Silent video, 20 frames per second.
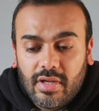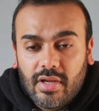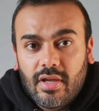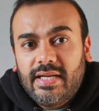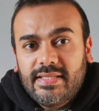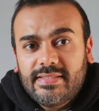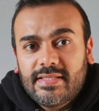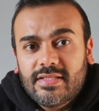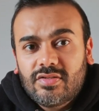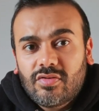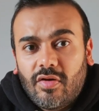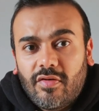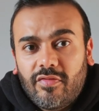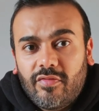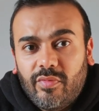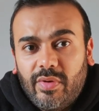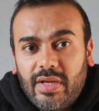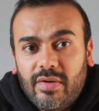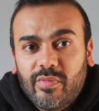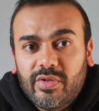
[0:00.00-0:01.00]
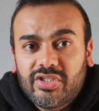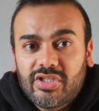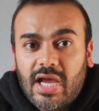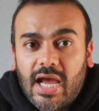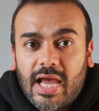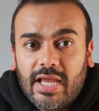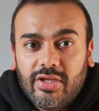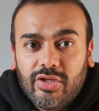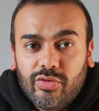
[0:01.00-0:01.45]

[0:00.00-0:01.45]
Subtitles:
There is a software which I